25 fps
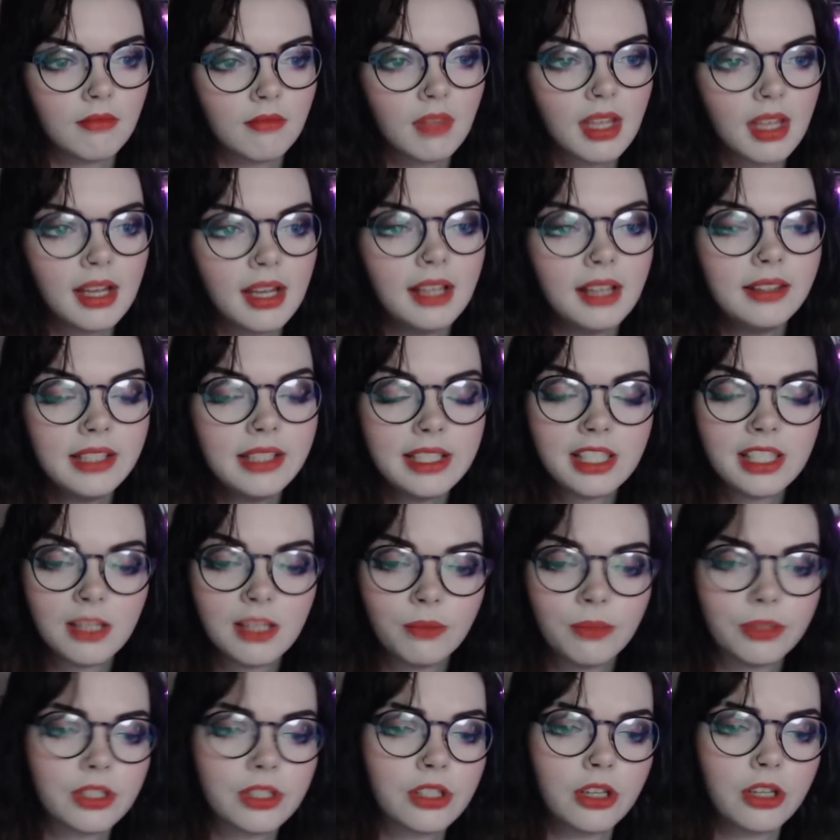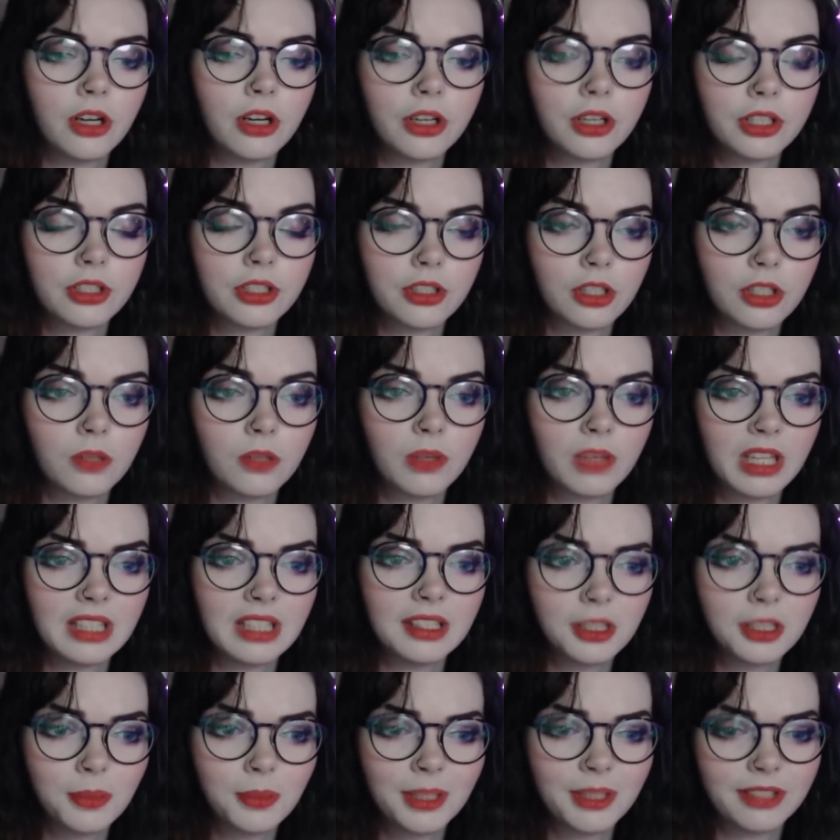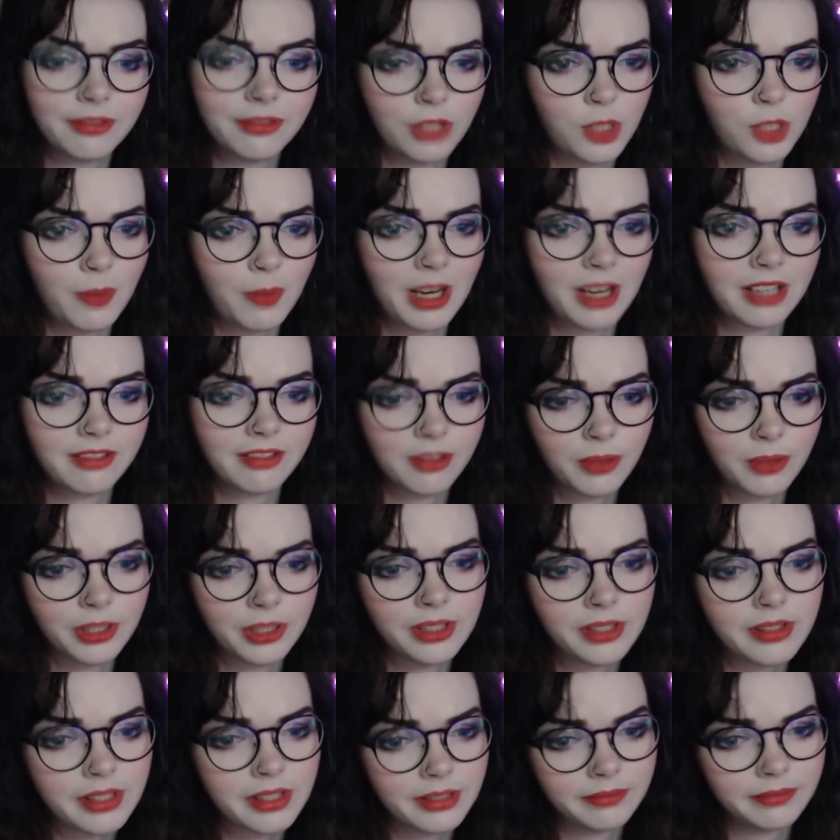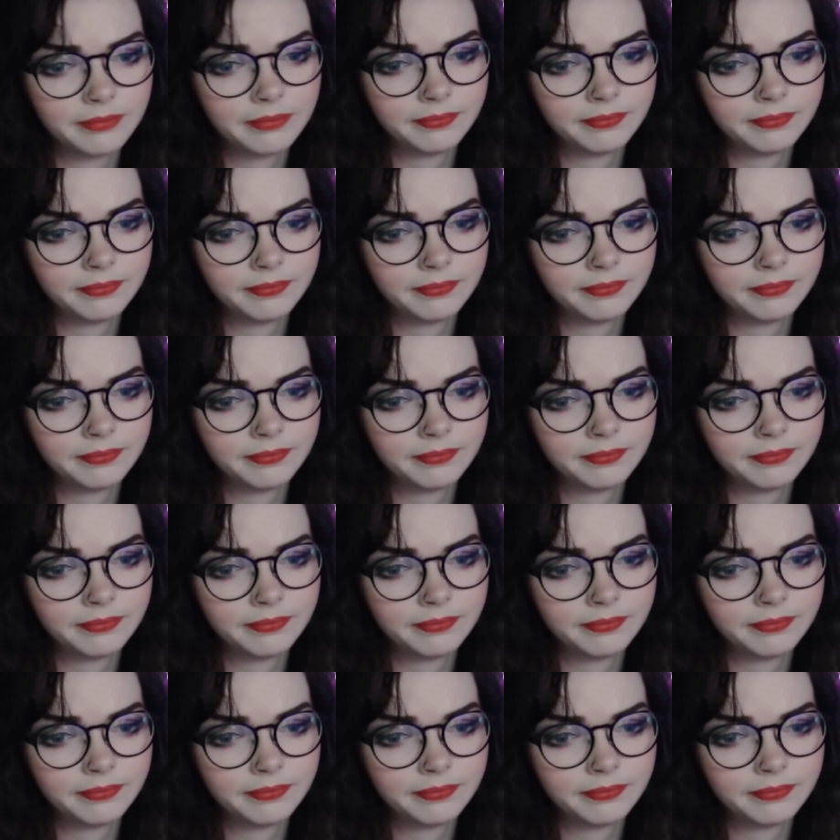At least someone's talking to her with a little bit of respect for once.